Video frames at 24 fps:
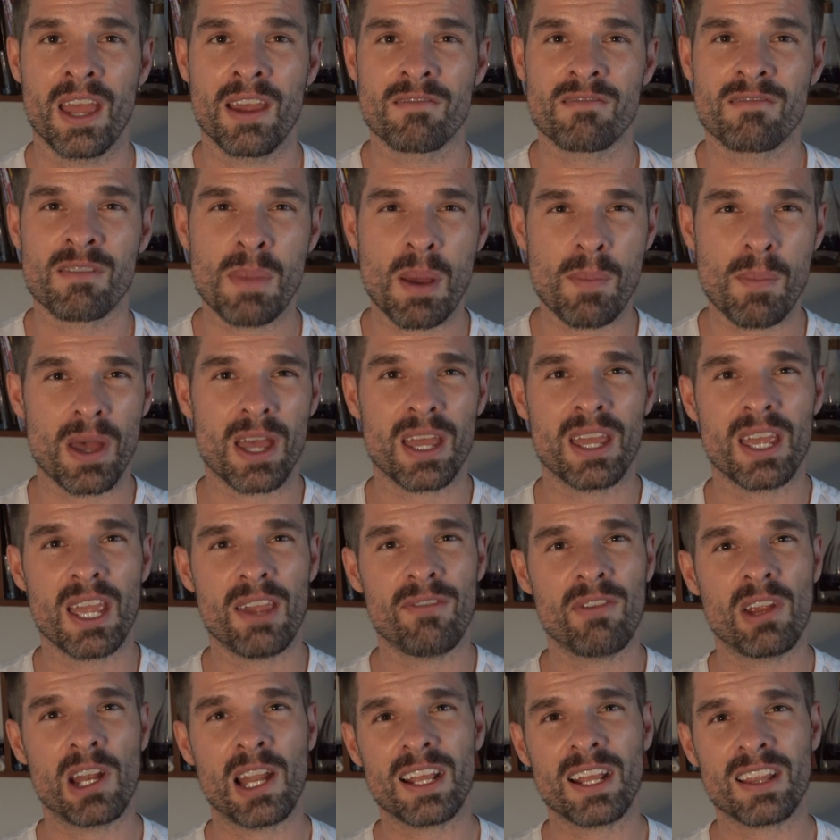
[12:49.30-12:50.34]
Remember, if
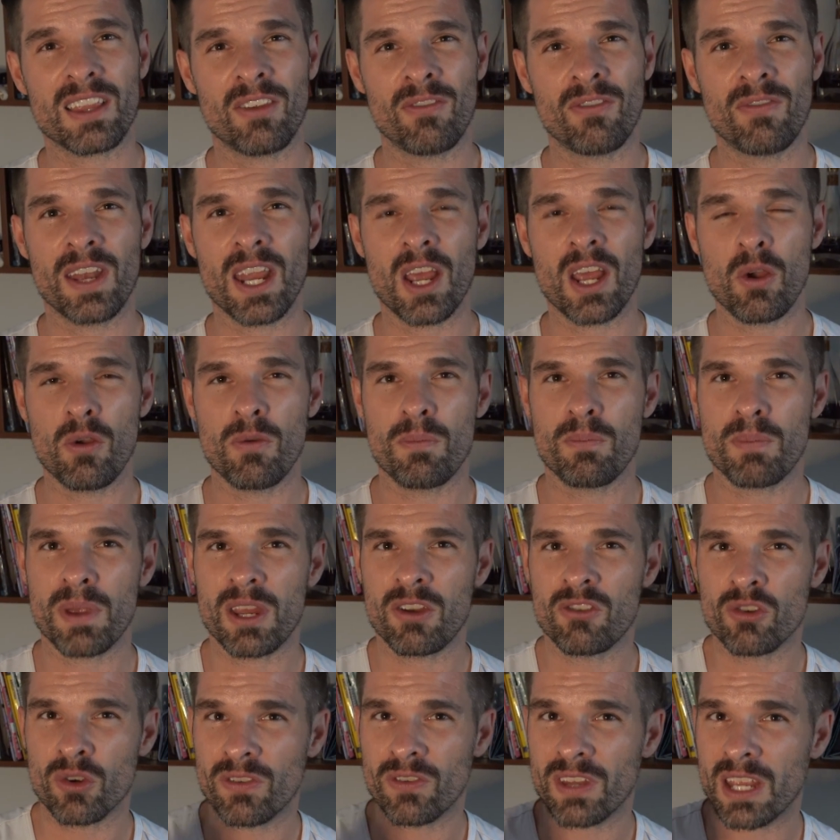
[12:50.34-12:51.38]
you like this video, be
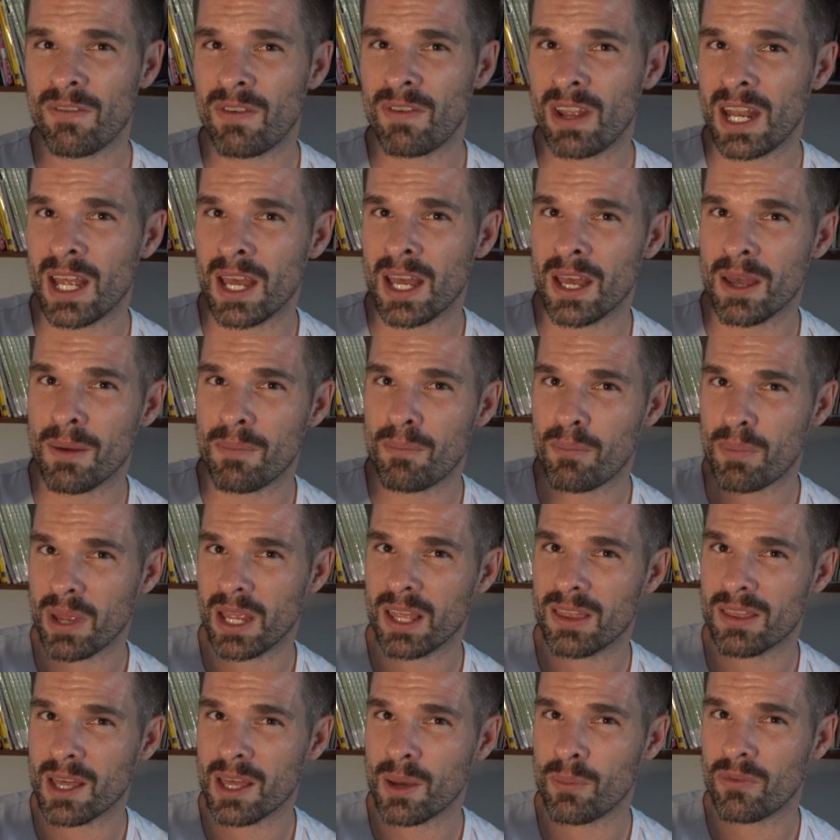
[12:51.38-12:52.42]
sure to give it a big
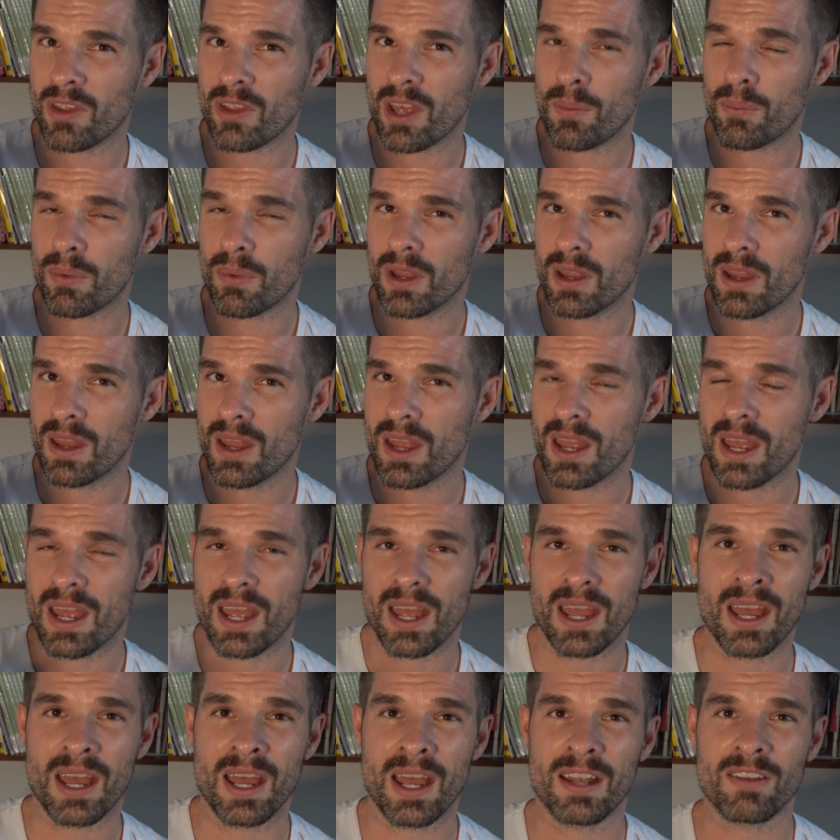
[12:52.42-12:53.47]
thumbs up,
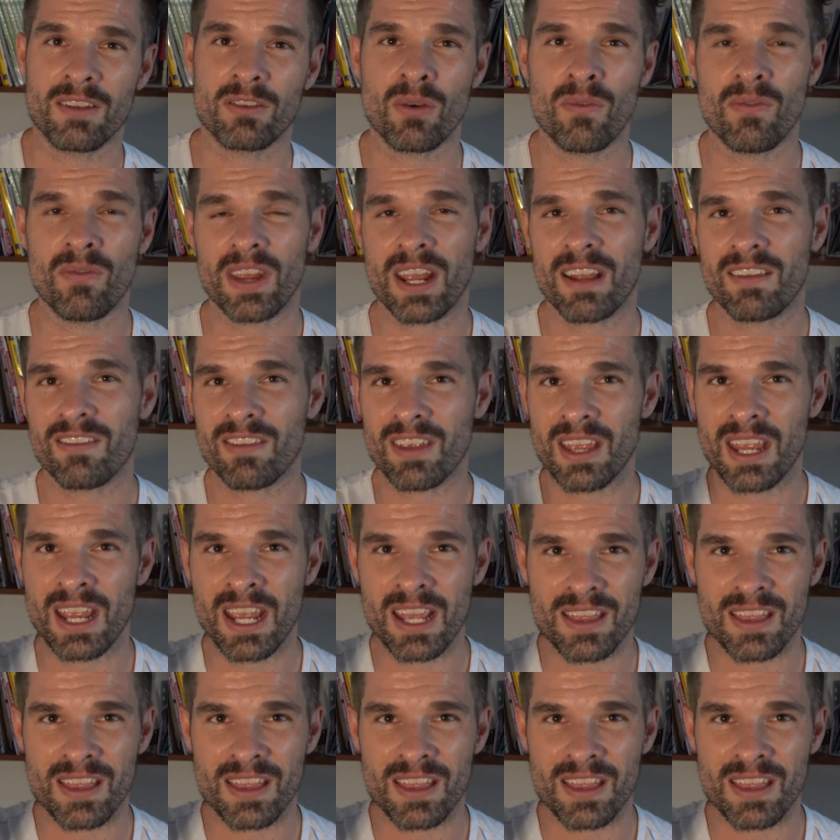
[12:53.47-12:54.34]
and don't forget to hit